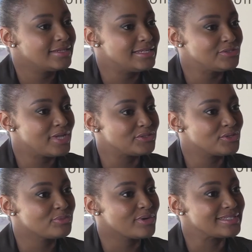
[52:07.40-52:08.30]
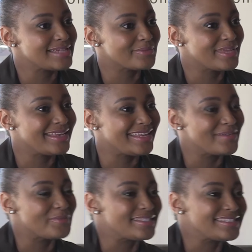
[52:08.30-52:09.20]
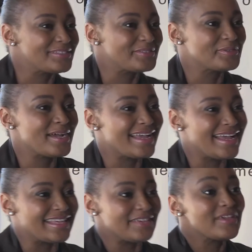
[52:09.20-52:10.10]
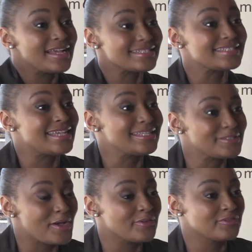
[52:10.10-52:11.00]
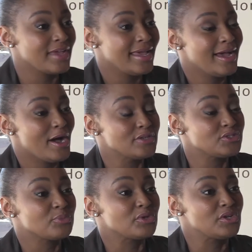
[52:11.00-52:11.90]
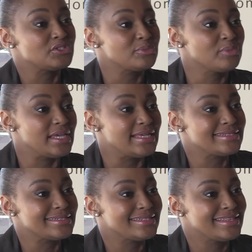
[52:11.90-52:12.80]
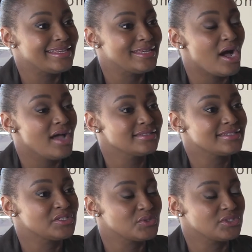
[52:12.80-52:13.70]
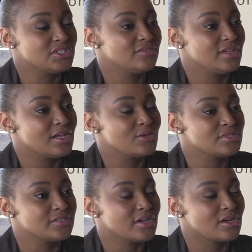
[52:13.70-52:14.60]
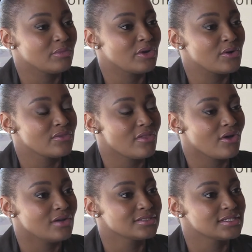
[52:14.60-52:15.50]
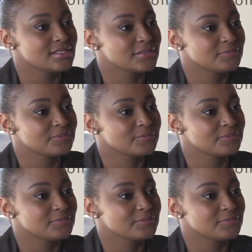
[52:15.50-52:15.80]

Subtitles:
need to get your points coming in here, Martin, too, giving us a sense of entrepreneurship. Is it the answer to achieving inclusive economic growth on the continent?